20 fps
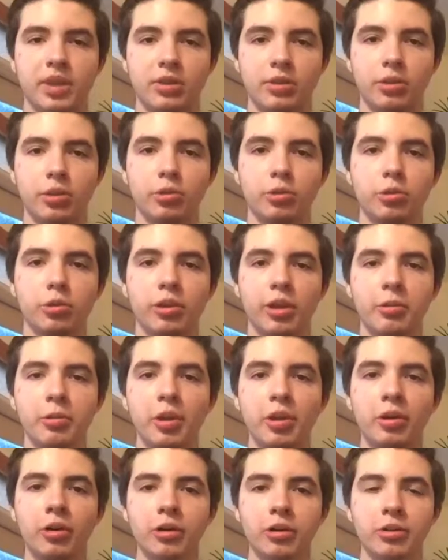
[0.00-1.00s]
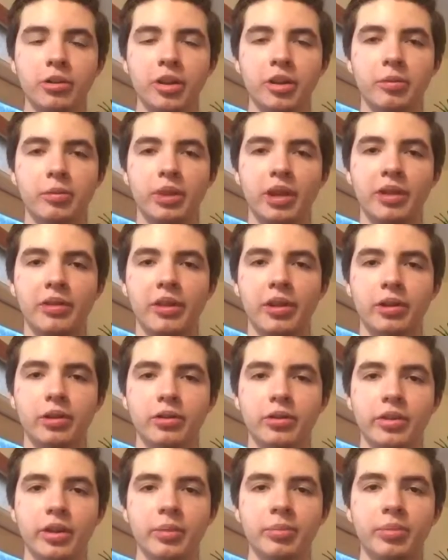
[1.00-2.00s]
So today we are going to explain the
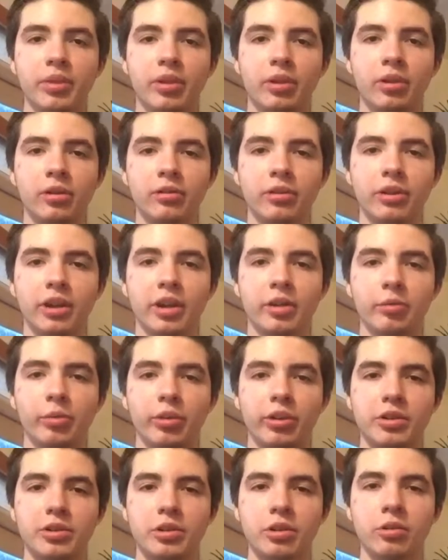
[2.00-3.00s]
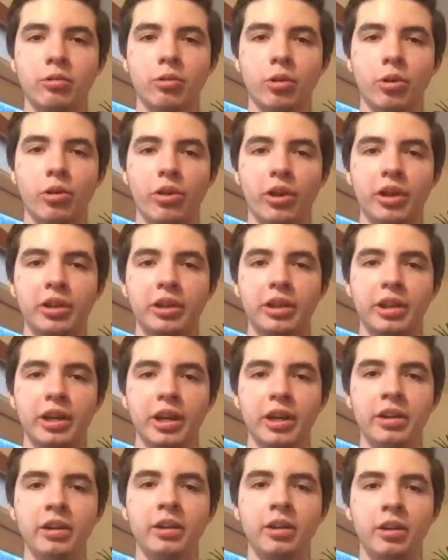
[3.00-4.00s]
concept of exponential growth and
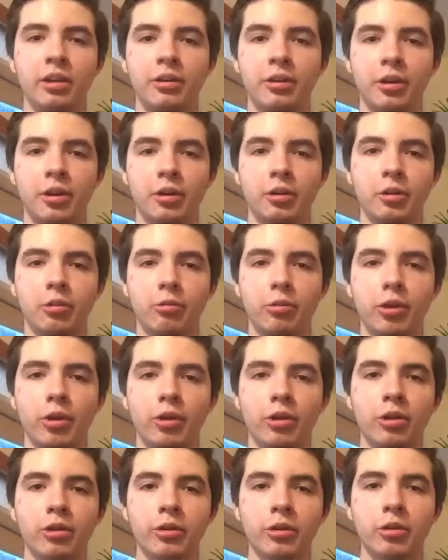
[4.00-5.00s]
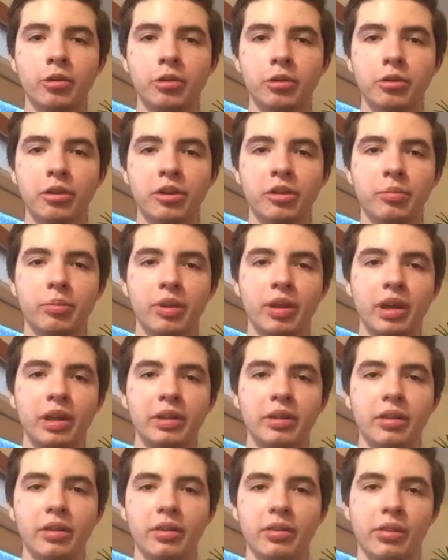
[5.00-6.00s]
decay. We are also going to
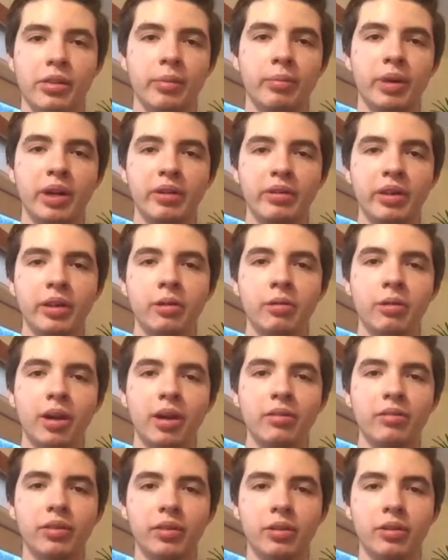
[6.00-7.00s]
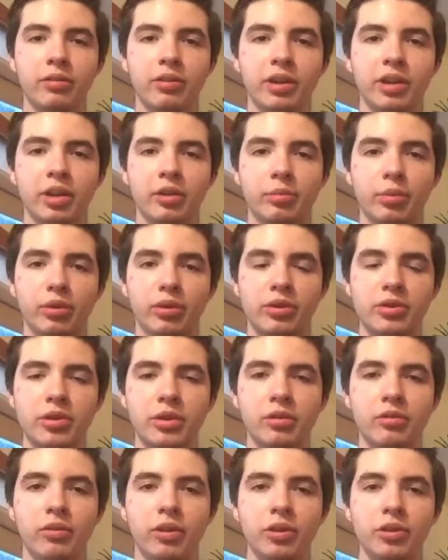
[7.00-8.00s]
explain the basic graph of an
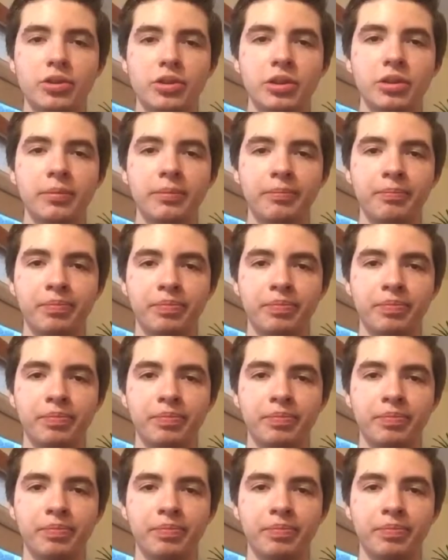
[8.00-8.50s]
exponential function.